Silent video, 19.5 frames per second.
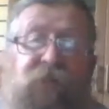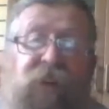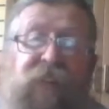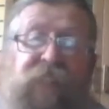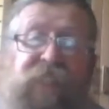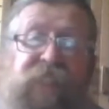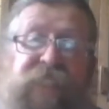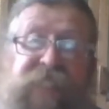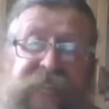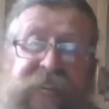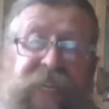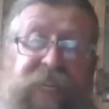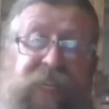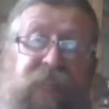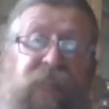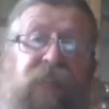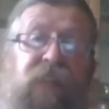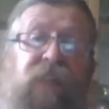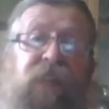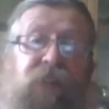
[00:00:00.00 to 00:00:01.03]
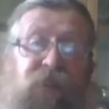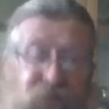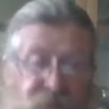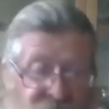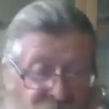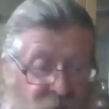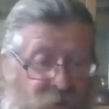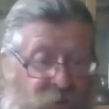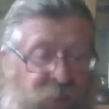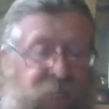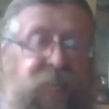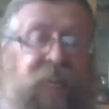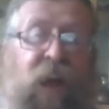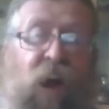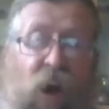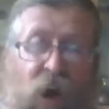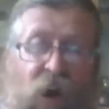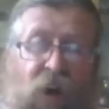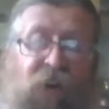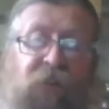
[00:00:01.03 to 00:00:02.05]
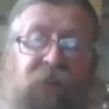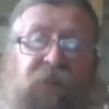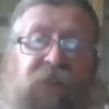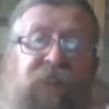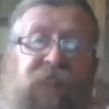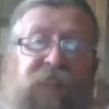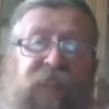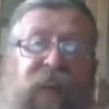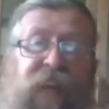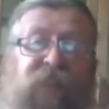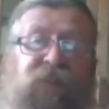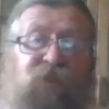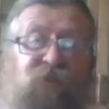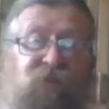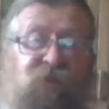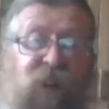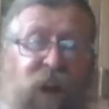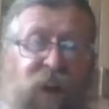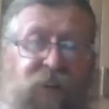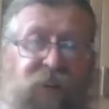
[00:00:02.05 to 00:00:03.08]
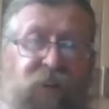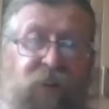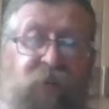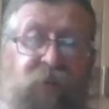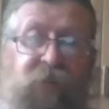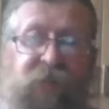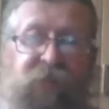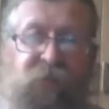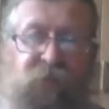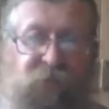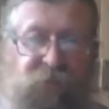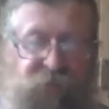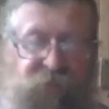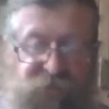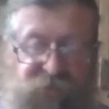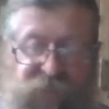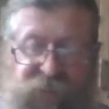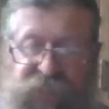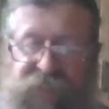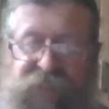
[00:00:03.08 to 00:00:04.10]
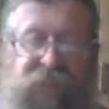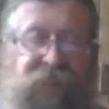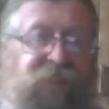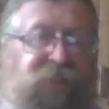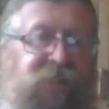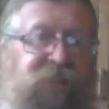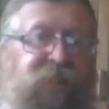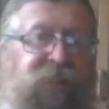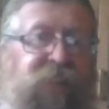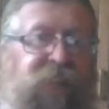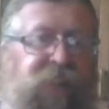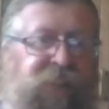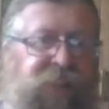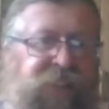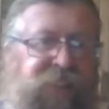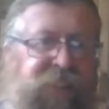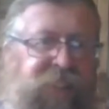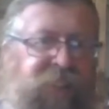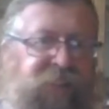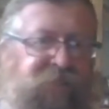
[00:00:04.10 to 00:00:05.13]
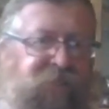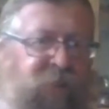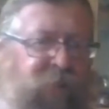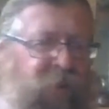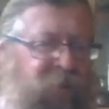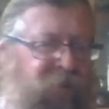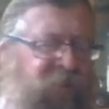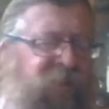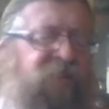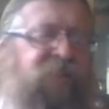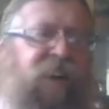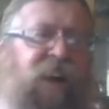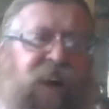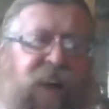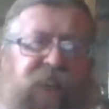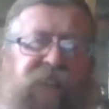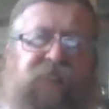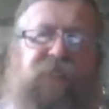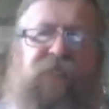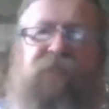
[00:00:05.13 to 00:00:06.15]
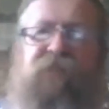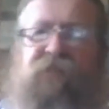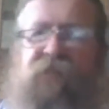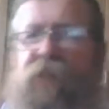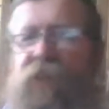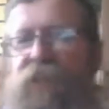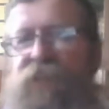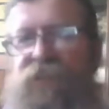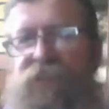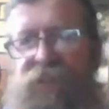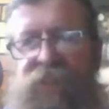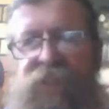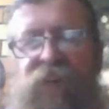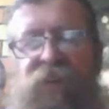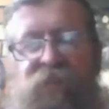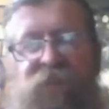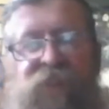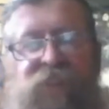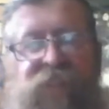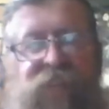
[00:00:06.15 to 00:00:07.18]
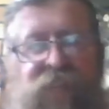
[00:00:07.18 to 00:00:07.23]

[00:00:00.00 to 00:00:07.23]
a fucking tick crawling on the actual road. I mean, freaking hell. These things drop off the grass and the trees and stuff like